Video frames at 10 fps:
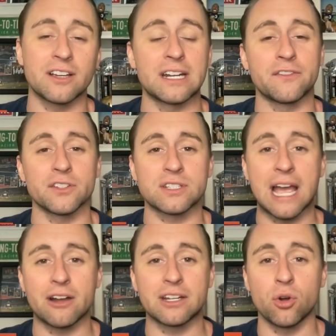On NFL
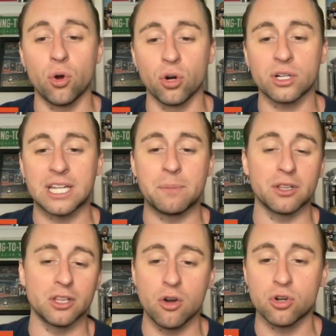Scouting or keep it
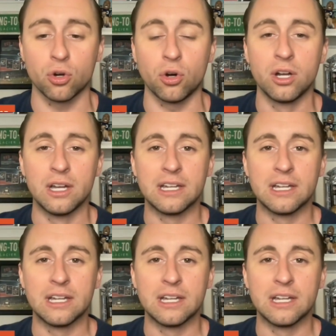local.